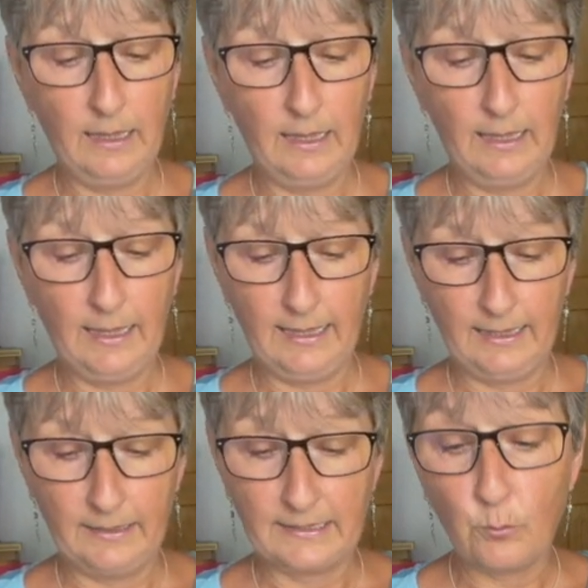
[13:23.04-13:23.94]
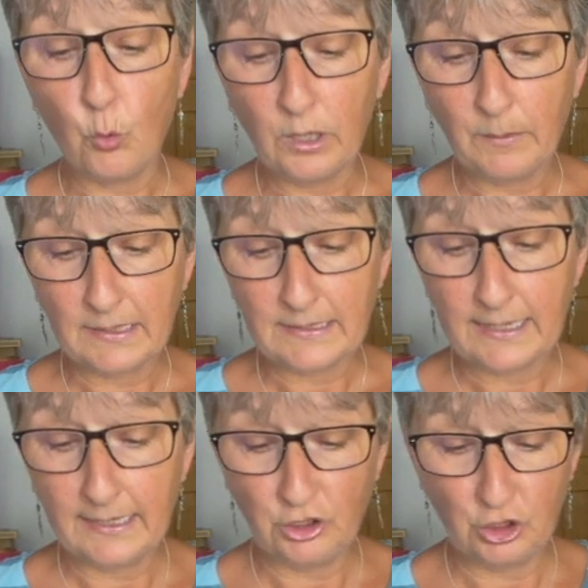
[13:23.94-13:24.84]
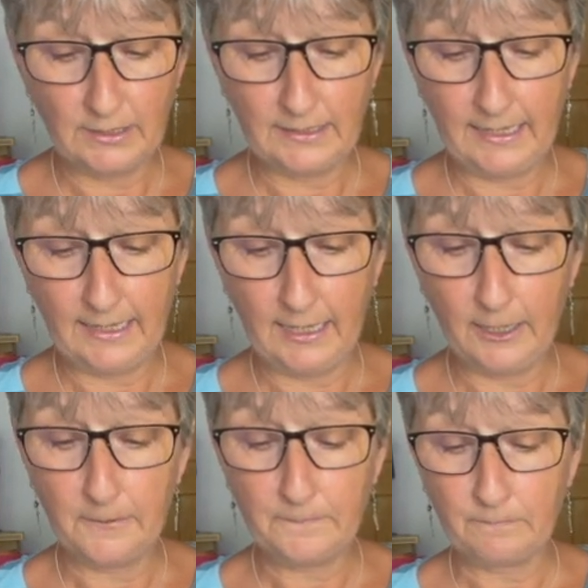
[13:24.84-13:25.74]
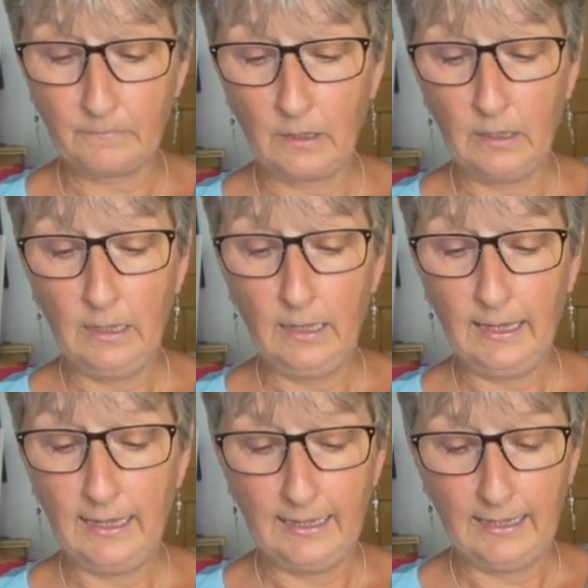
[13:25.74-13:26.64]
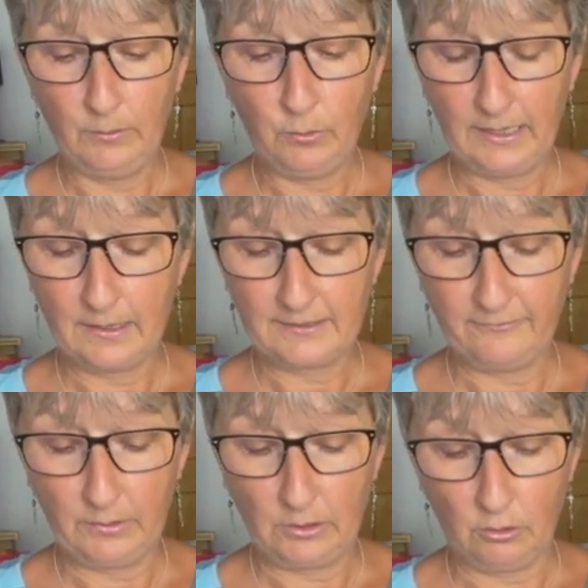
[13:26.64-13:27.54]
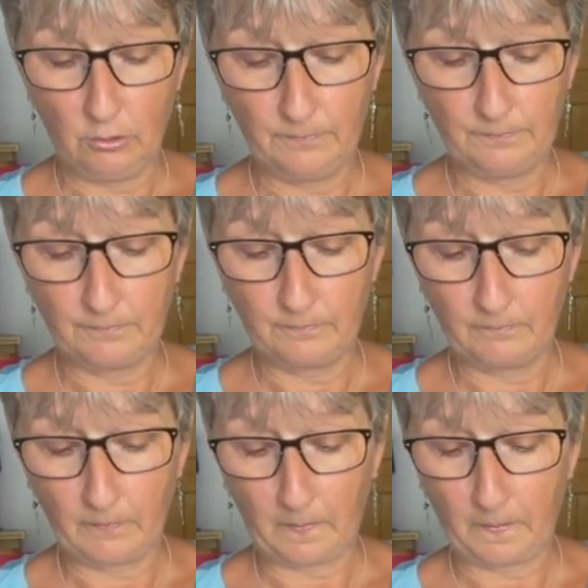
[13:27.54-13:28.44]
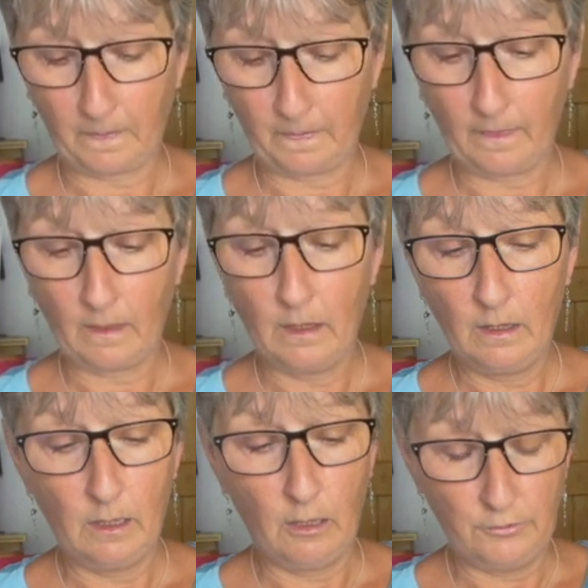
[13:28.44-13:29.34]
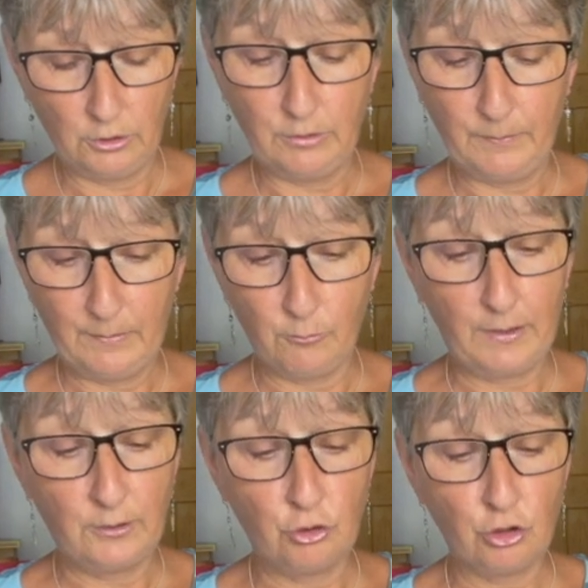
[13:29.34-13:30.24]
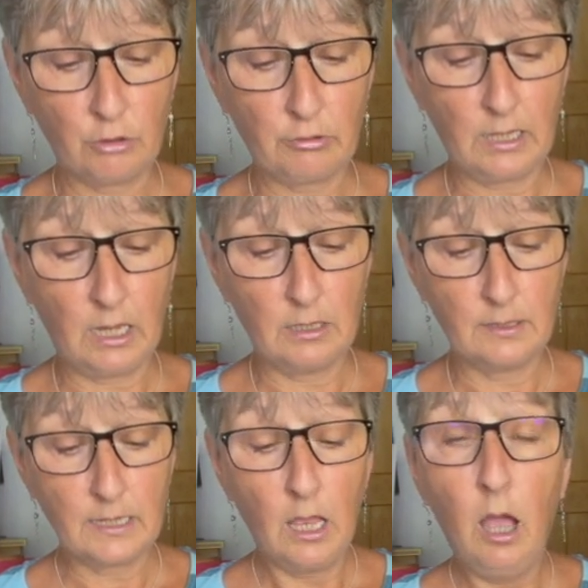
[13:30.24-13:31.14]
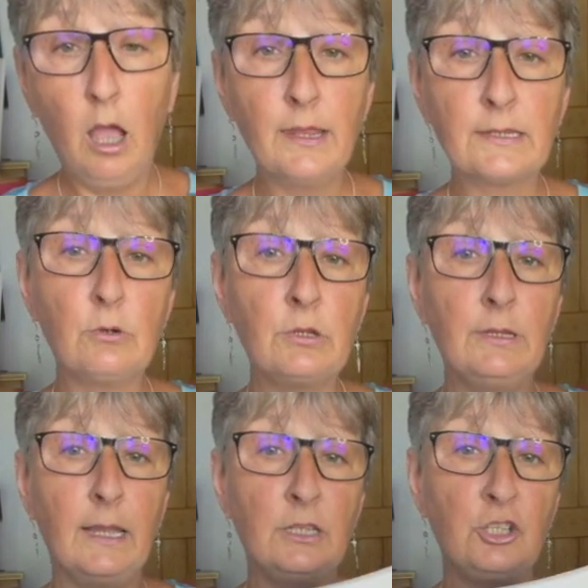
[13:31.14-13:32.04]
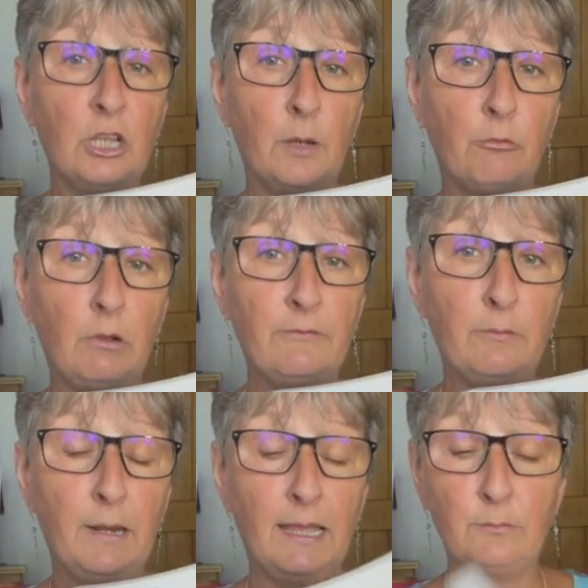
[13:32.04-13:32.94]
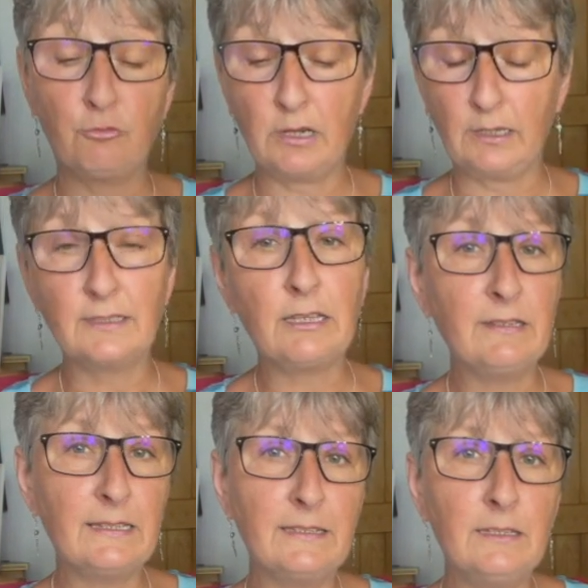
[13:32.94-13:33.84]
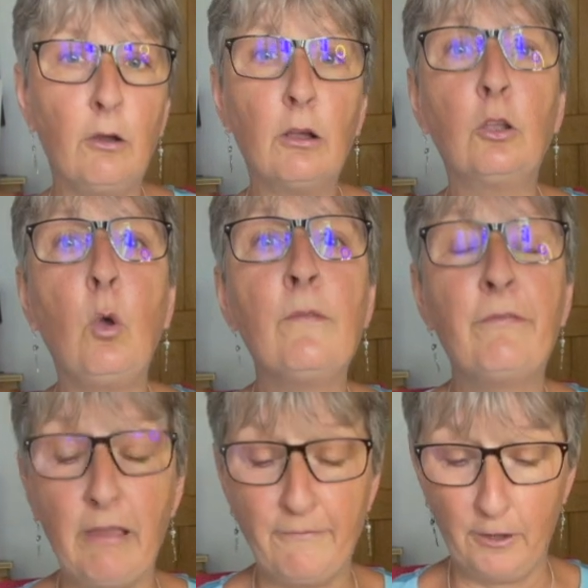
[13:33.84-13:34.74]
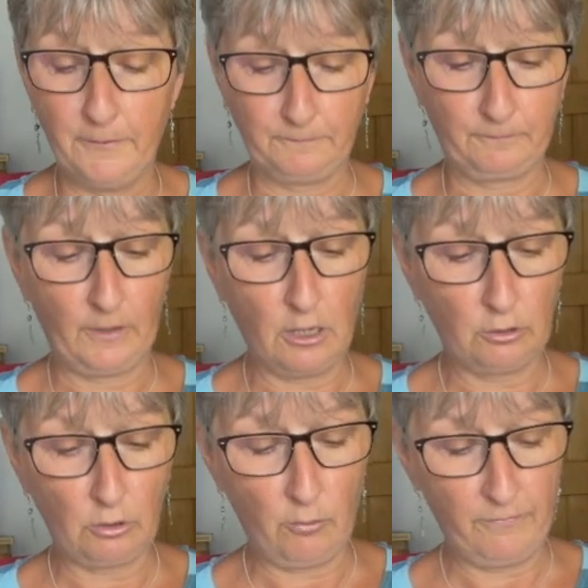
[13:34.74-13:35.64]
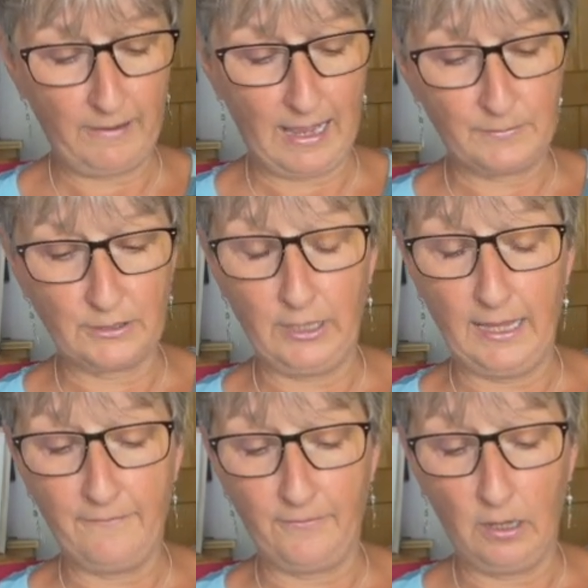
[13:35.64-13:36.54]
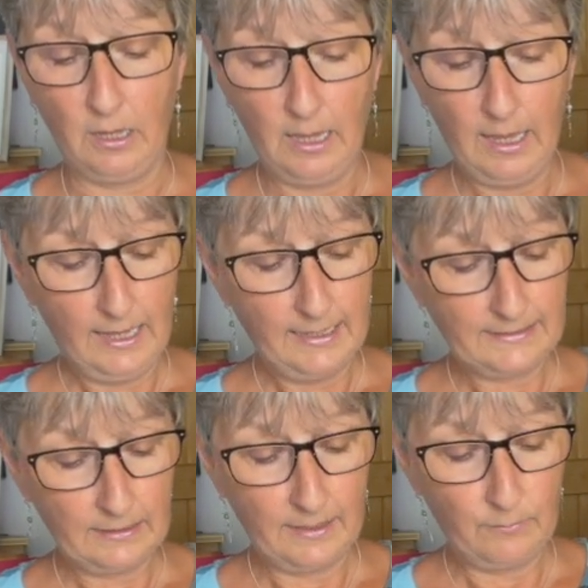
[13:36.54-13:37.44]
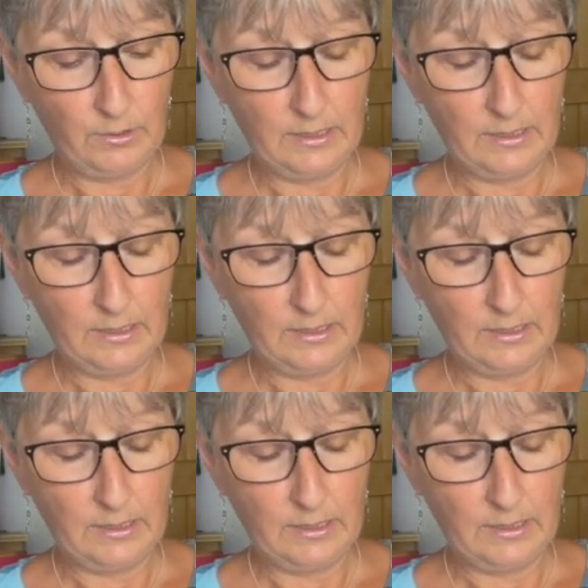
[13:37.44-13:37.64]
and there's a walking meditation in here. What else have we got? A bit more about the new chakra colours. There's also an energy upgrade from Platinum Dragon. So I could go on forever. I could go on for absolutely ever. So then